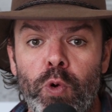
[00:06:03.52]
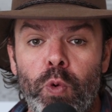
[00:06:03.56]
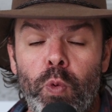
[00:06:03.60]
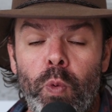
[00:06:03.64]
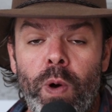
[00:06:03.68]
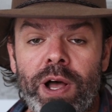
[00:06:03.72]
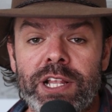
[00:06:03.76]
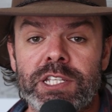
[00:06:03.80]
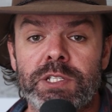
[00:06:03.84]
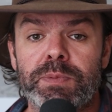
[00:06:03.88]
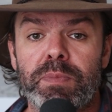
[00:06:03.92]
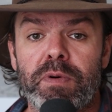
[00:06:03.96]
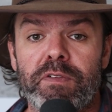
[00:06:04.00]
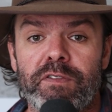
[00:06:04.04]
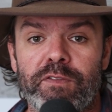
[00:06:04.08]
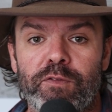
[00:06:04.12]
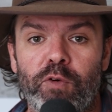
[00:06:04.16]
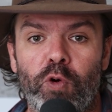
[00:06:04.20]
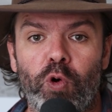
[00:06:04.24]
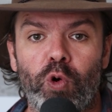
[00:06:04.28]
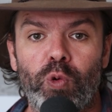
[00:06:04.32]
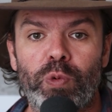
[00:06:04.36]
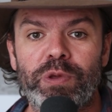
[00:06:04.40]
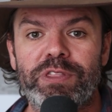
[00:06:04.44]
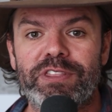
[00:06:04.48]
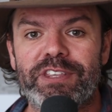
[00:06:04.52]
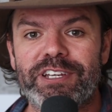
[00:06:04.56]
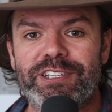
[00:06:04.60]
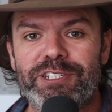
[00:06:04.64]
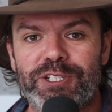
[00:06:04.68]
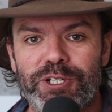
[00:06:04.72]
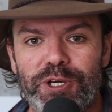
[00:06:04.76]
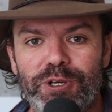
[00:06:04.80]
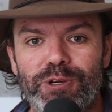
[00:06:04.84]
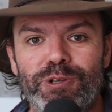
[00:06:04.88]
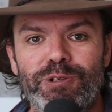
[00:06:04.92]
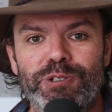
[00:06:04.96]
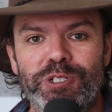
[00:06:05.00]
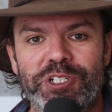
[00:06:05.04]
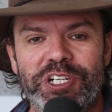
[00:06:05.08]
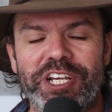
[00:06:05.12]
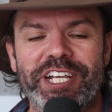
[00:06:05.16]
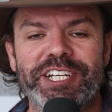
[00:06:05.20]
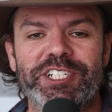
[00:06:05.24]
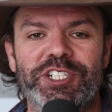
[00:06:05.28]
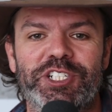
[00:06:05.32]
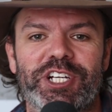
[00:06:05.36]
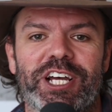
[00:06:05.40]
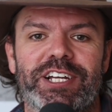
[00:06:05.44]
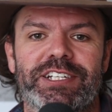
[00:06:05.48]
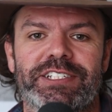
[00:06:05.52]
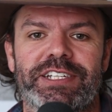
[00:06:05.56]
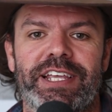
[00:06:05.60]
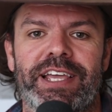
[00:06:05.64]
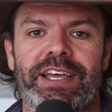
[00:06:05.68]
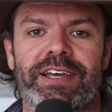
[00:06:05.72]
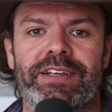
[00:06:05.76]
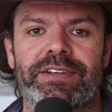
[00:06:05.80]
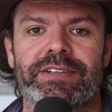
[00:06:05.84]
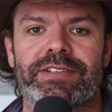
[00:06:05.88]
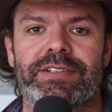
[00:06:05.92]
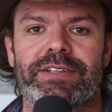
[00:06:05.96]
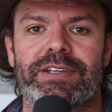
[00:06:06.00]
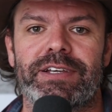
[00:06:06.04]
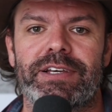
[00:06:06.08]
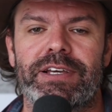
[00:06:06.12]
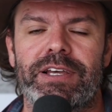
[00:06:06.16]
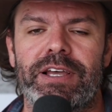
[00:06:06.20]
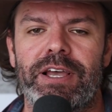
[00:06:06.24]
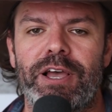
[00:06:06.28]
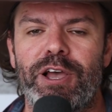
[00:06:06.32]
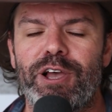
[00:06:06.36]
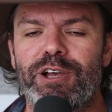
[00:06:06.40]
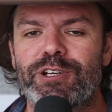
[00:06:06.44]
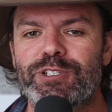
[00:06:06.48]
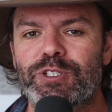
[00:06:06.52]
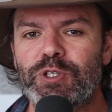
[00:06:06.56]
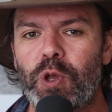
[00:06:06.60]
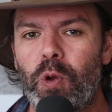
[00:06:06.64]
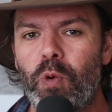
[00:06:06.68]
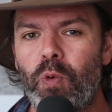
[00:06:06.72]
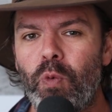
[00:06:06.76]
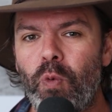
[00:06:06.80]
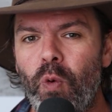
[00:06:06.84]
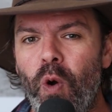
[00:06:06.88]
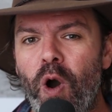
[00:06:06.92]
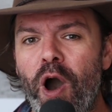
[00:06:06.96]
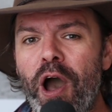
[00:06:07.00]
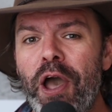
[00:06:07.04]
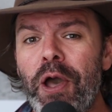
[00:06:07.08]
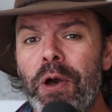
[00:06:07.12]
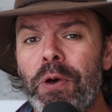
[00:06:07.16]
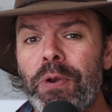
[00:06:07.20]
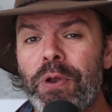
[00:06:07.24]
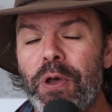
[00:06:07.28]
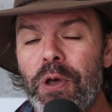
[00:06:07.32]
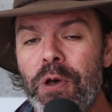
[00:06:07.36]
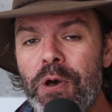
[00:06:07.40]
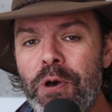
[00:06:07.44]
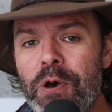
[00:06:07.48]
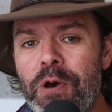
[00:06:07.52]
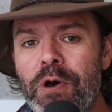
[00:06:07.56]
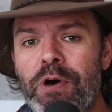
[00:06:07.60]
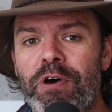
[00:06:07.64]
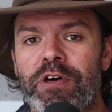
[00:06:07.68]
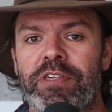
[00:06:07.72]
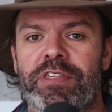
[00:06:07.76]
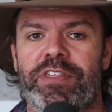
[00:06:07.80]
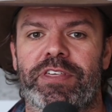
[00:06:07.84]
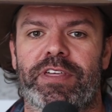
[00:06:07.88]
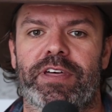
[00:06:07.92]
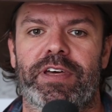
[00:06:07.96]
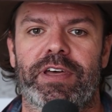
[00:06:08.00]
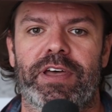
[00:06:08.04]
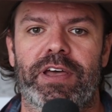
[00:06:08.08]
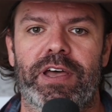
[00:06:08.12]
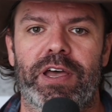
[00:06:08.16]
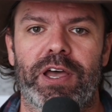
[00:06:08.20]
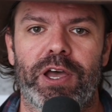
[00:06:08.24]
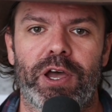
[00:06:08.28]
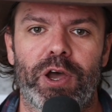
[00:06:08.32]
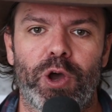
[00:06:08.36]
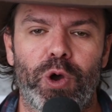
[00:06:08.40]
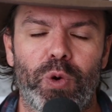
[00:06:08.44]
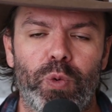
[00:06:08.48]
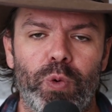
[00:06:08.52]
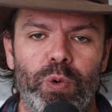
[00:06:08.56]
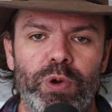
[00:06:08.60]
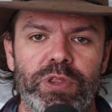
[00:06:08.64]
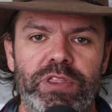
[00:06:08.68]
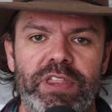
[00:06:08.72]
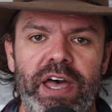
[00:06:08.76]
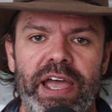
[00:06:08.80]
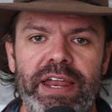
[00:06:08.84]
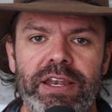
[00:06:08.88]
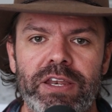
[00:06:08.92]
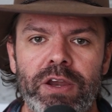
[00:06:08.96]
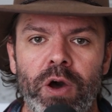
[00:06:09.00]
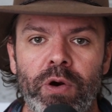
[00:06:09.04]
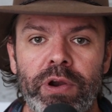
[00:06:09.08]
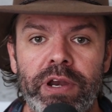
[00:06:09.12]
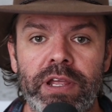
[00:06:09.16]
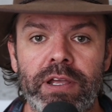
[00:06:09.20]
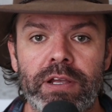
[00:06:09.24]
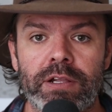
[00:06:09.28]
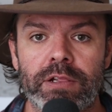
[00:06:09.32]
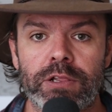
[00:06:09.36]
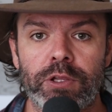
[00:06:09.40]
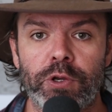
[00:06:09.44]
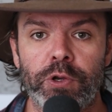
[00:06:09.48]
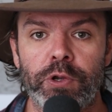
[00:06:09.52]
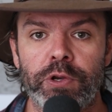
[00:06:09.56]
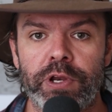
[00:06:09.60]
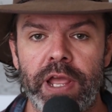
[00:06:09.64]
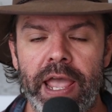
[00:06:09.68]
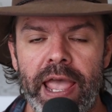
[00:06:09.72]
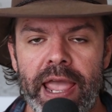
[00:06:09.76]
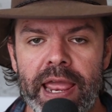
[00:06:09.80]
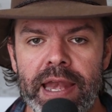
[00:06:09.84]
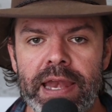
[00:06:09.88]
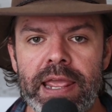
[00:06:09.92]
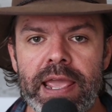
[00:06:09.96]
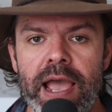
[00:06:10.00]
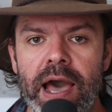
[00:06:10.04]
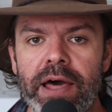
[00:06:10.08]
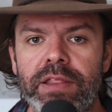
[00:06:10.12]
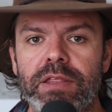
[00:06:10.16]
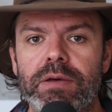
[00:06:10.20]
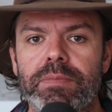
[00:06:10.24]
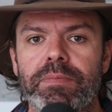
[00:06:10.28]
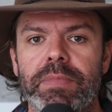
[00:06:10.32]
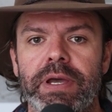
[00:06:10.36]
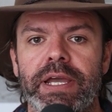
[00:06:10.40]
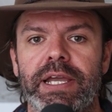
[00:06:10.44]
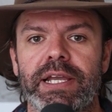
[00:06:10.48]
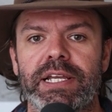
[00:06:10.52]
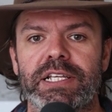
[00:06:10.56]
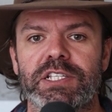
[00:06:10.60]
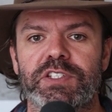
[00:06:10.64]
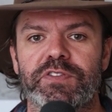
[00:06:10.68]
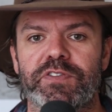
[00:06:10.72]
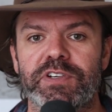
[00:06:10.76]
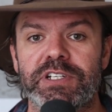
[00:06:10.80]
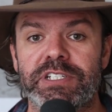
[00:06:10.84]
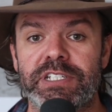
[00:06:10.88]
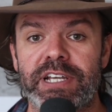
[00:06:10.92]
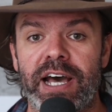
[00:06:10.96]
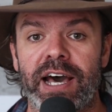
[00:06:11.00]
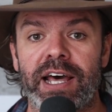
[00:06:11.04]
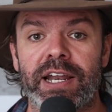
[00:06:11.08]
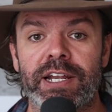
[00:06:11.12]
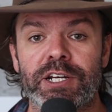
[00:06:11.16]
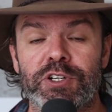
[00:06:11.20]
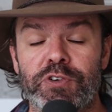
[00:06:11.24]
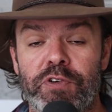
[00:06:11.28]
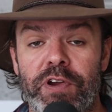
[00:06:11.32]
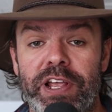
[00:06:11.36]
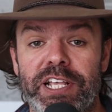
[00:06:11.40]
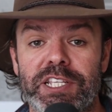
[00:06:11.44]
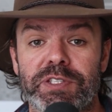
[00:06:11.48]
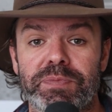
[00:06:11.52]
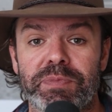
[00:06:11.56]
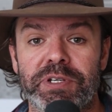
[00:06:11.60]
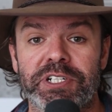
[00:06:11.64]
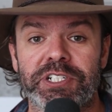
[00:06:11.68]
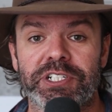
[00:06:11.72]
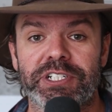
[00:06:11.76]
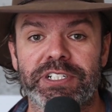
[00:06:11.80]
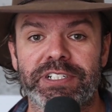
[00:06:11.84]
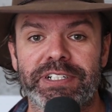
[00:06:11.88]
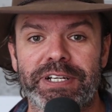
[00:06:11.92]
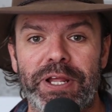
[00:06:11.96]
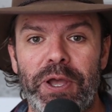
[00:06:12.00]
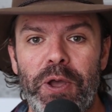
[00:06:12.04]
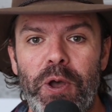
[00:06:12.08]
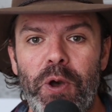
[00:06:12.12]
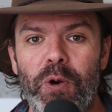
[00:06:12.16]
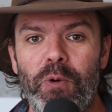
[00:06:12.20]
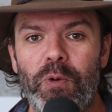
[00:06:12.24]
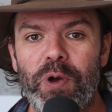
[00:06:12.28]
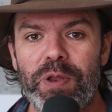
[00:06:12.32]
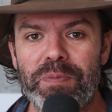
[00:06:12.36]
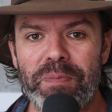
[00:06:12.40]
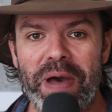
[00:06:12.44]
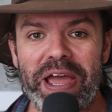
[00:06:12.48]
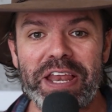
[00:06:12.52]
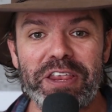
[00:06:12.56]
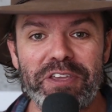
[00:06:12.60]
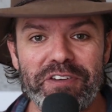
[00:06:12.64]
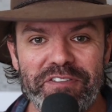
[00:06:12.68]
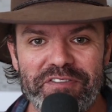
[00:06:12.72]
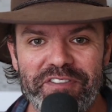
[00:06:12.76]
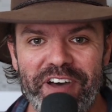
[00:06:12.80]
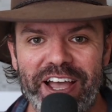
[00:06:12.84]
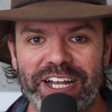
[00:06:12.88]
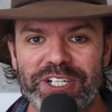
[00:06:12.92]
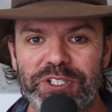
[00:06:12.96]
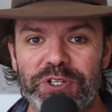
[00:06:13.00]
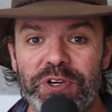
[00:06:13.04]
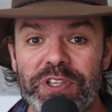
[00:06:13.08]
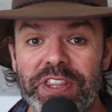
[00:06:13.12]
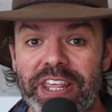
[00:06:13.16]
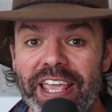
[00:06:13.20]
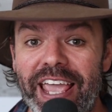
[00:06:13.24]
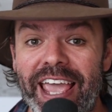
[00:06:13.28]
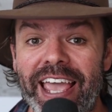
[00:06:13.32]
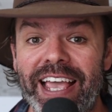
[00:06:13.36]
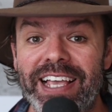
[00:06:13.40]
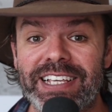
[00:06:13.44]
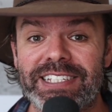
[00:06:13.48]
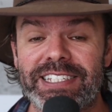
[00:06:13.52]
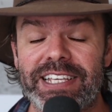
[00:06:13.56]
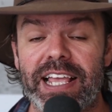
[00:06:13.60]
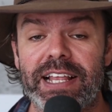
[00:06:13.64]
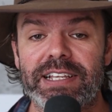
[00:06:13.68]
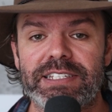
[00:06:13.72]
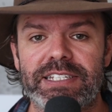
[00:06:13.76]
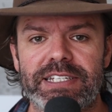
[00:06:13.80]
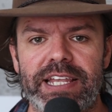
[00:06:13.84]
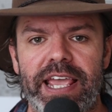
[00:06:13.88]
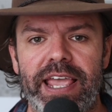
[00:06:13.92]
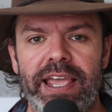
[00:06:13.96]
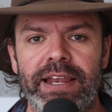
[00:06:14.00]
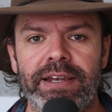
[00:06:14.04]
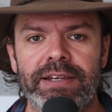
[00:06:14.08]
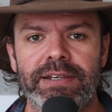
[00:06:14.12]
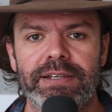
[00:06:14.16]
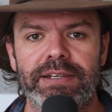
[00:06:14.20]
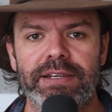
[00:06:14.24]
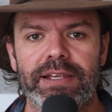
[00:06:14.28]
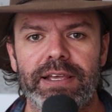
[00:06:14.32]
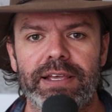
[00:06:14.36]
once before with the 2G shutdown. So, why on earth would they not include any other means for data transmission when manufacturing the AirSense 10?